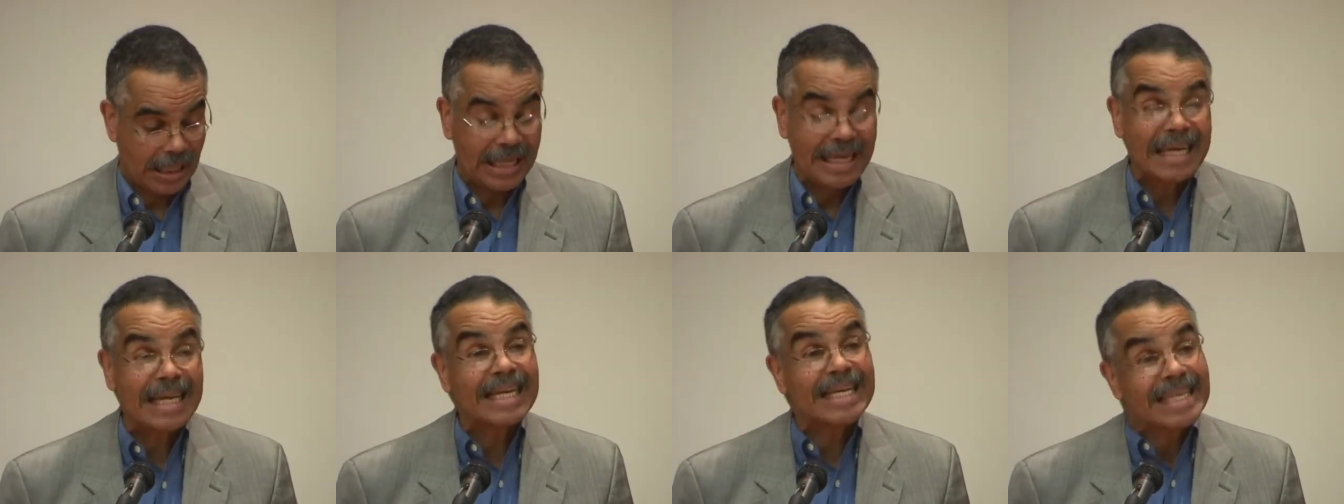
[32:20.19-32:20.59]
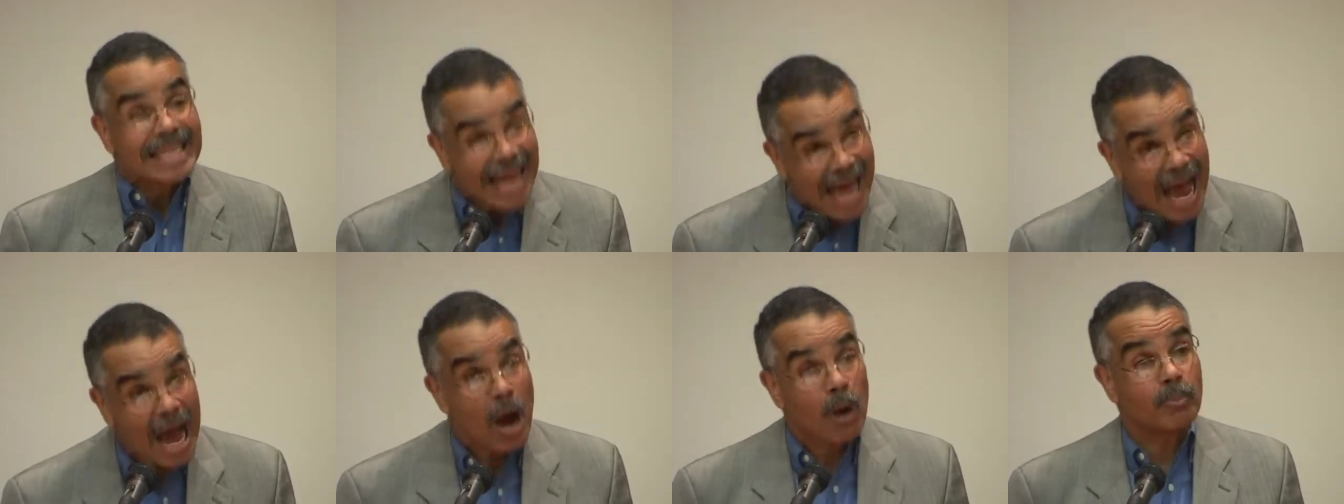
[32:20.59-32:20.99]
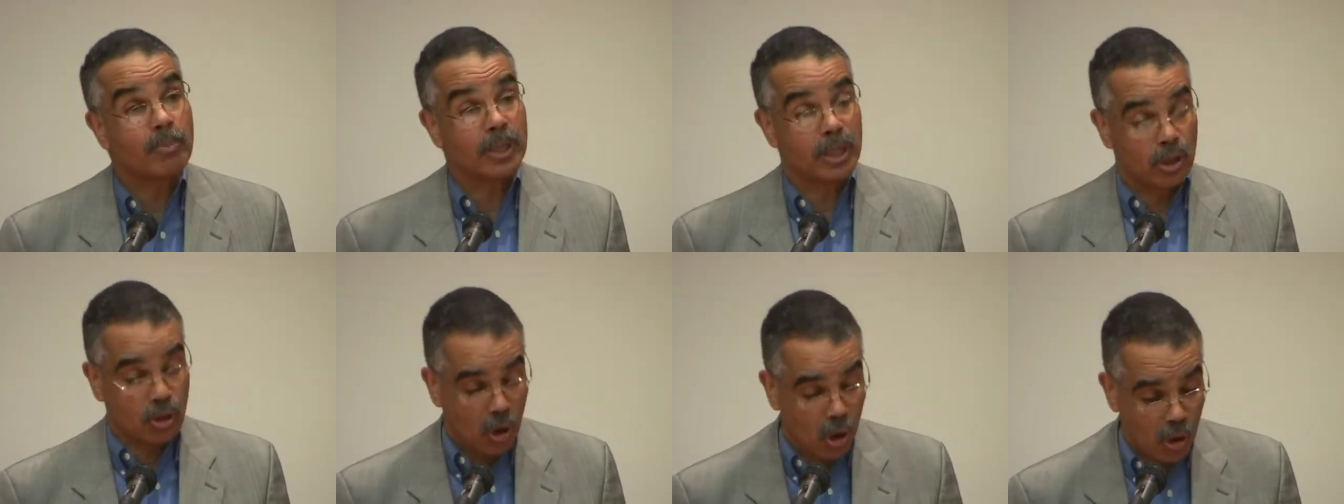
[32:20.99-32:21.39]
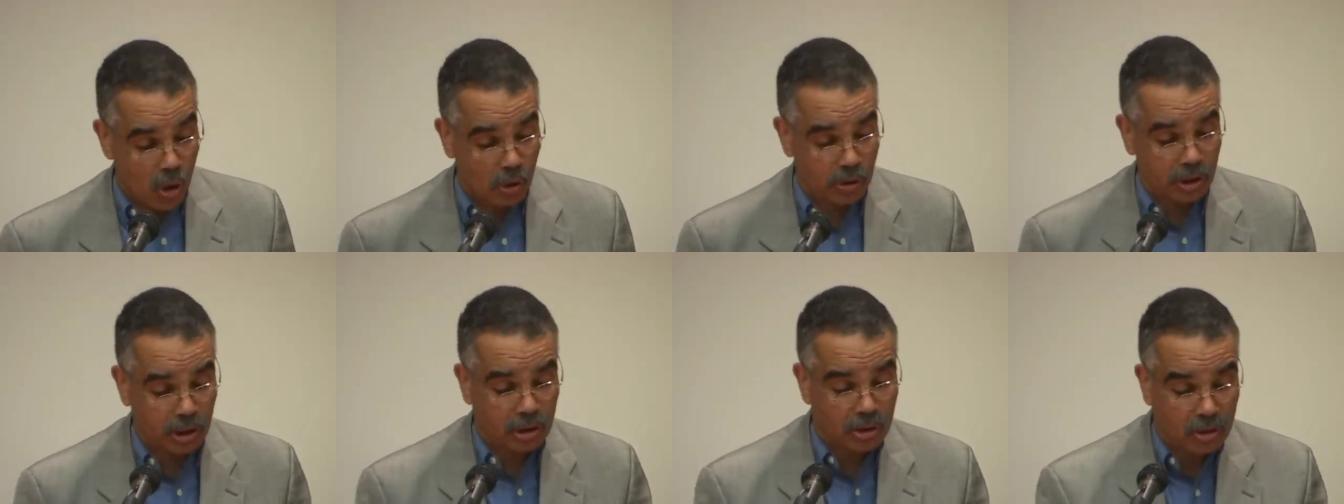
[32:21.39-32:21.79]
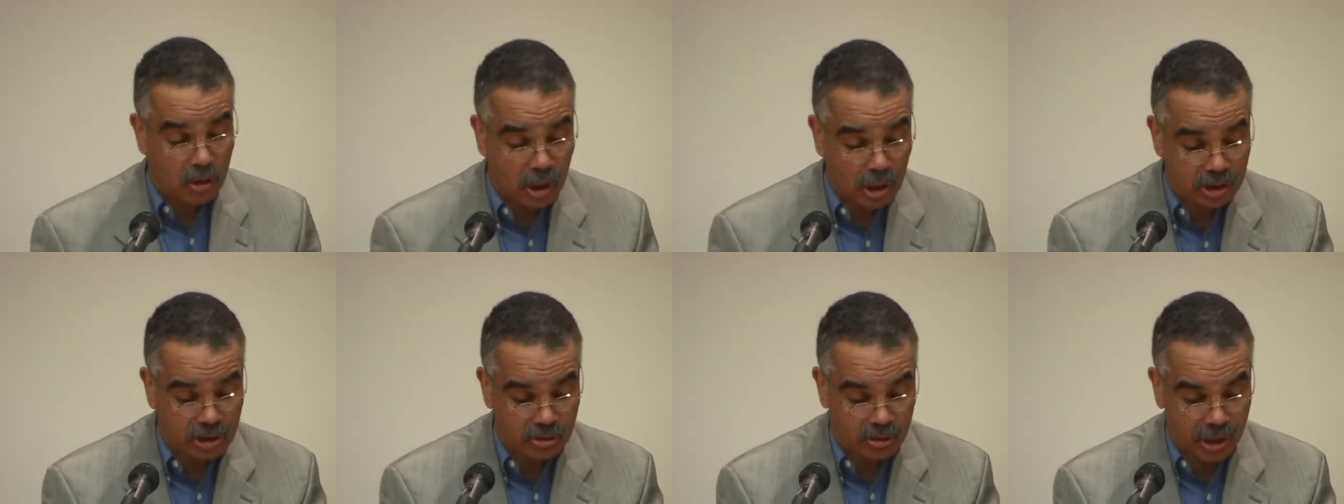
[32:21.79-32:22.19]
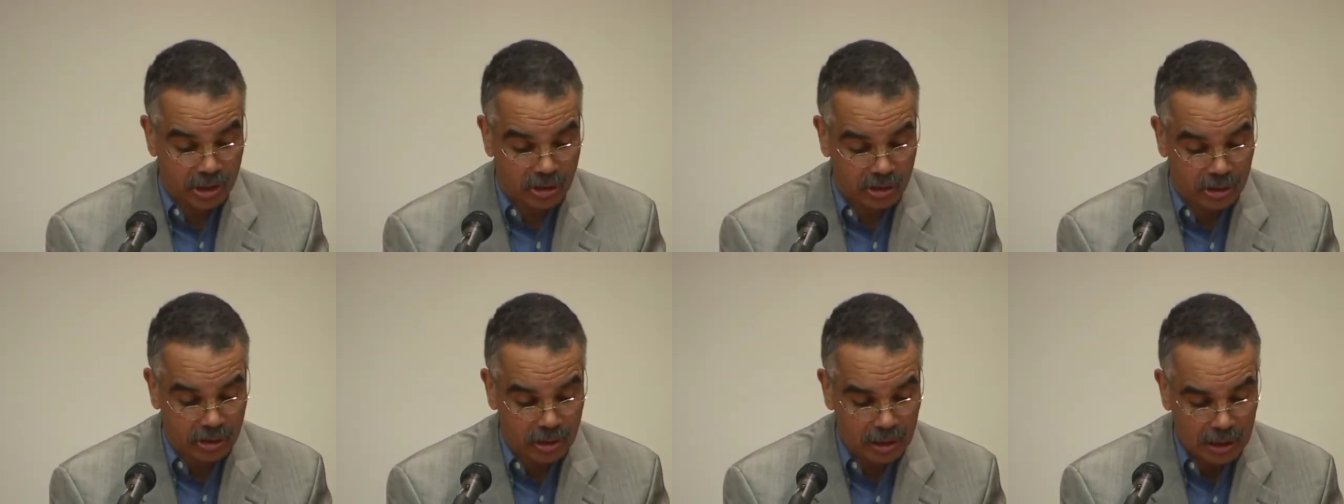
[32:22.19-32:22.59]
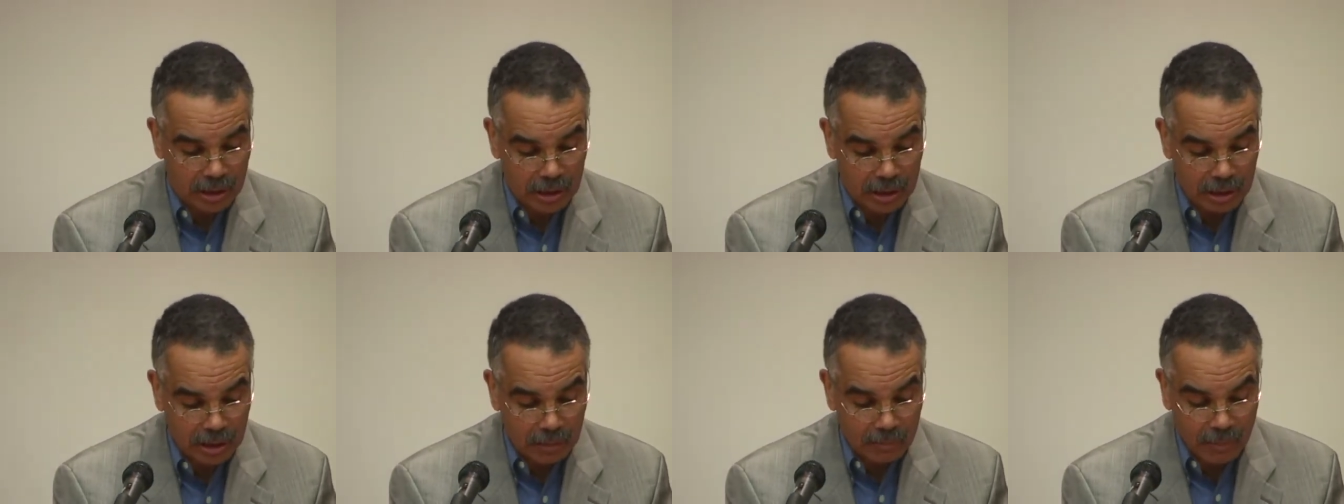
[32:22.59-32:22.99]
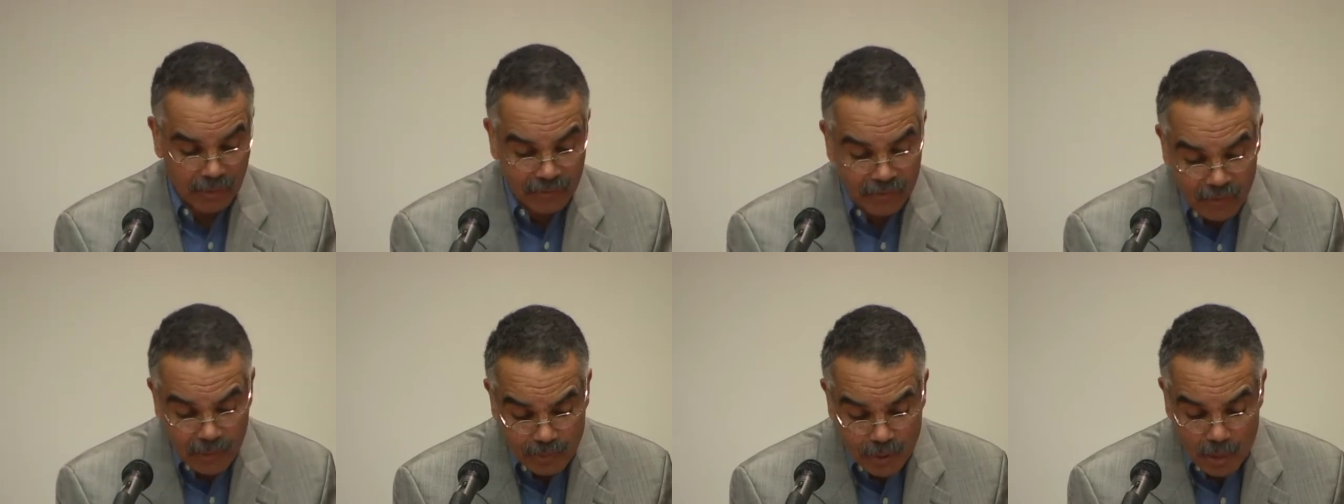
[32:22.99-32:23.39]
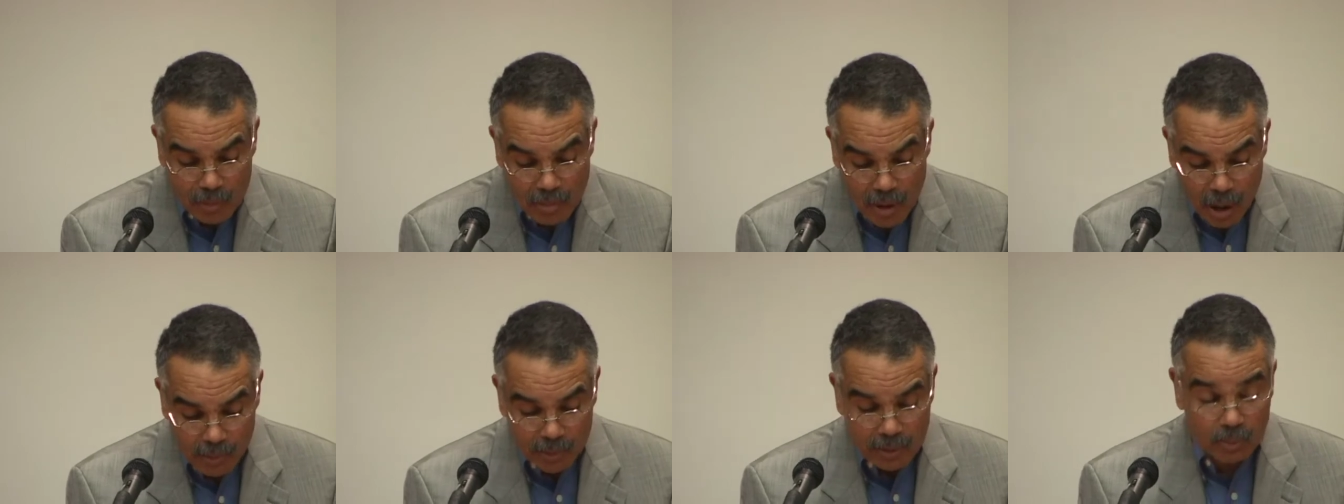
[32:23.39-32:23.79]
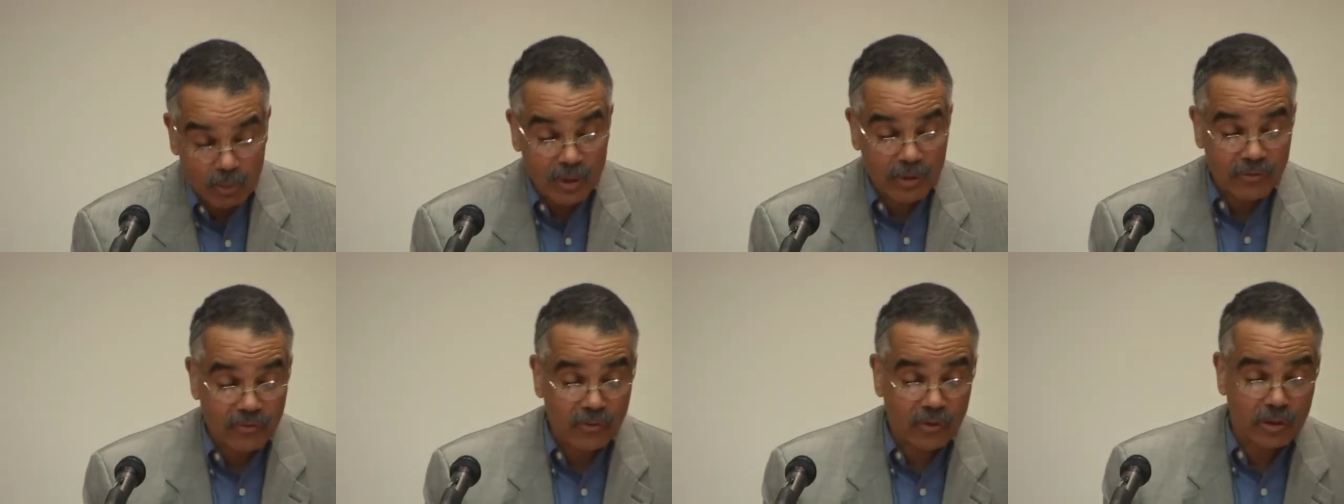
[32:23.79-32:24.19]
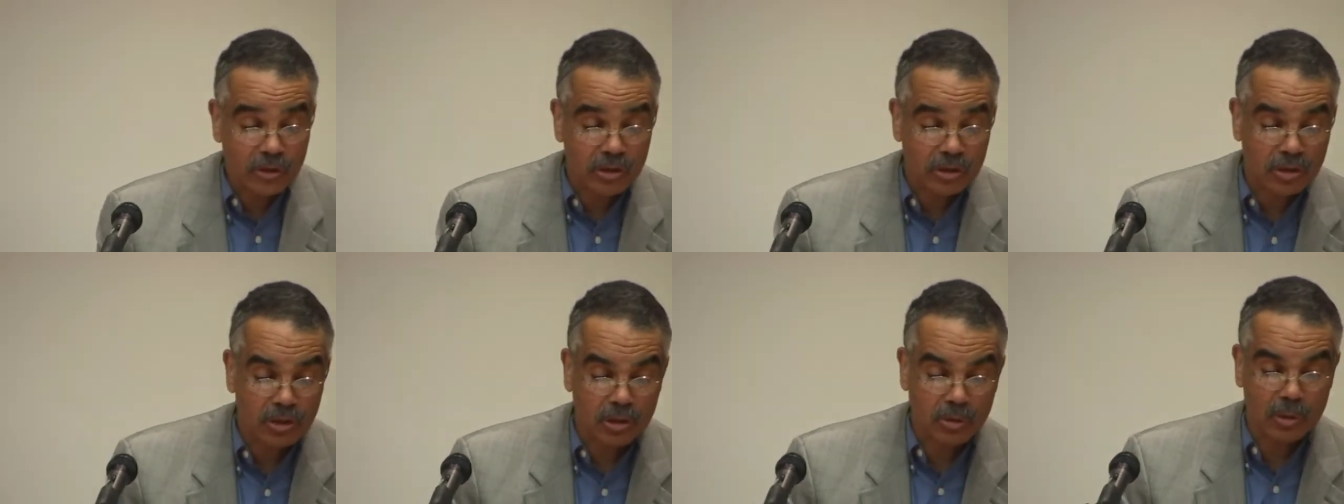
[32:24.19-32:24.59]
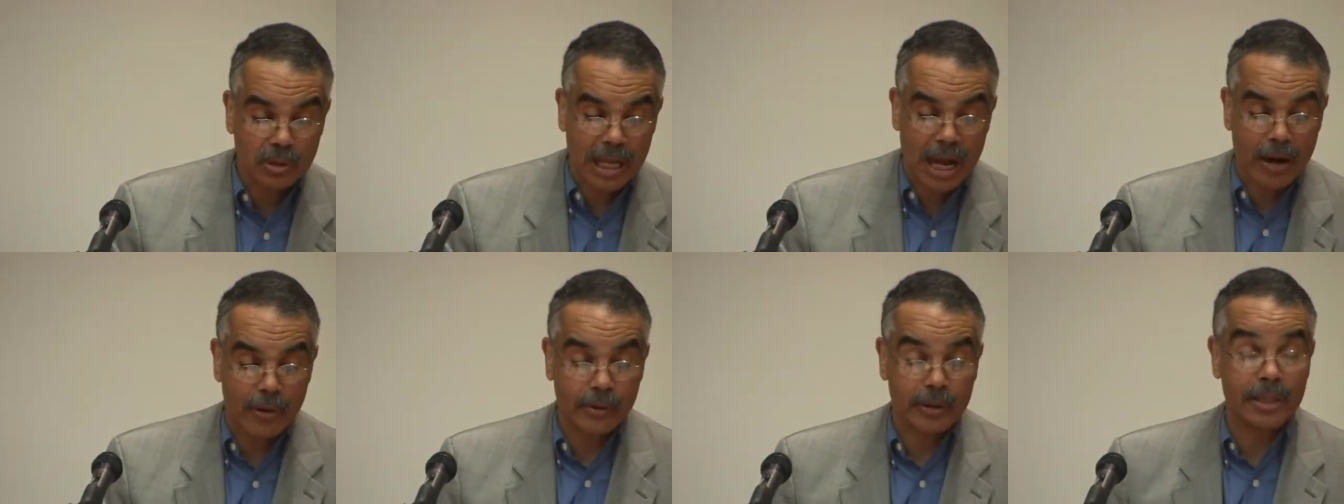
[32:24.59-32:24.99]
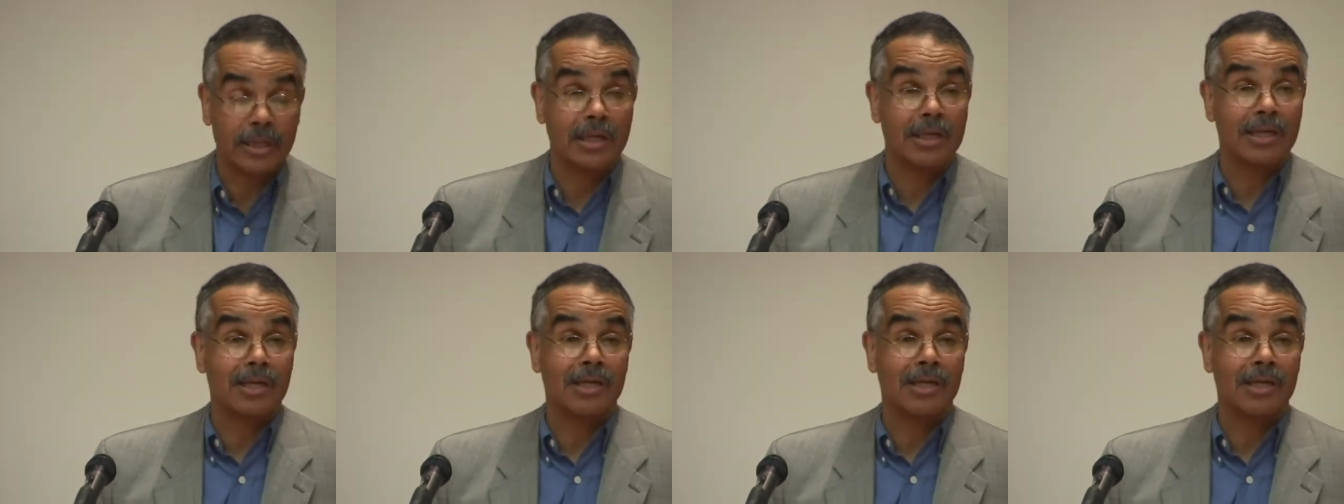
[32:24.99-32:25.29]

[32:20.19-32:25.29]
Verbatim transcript: He'd now be called a cross-dresser, but from the moment we first knew Larry,